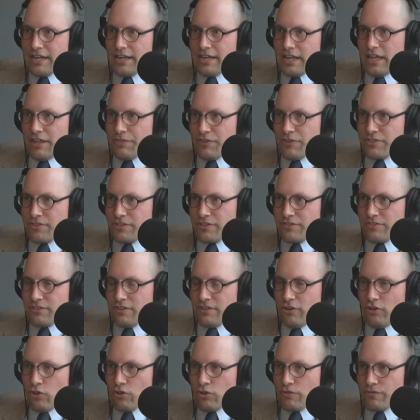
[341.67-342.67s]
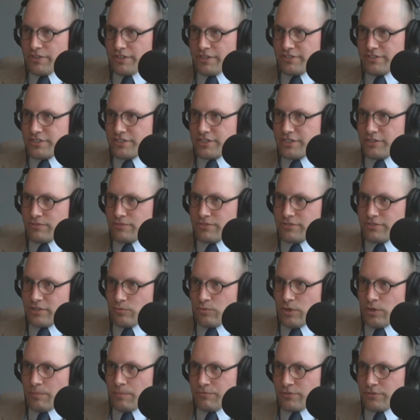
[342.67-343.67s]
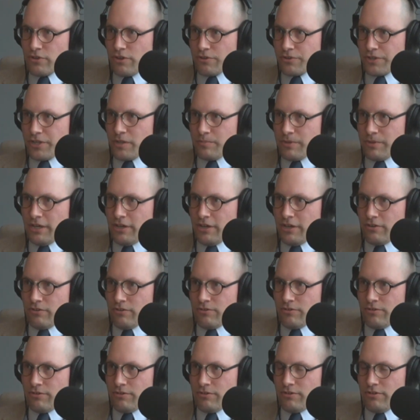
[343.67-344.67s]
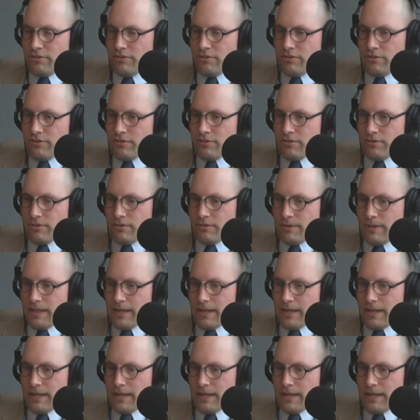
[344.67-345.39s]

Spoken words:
I think that all of these skills that I'm talking about are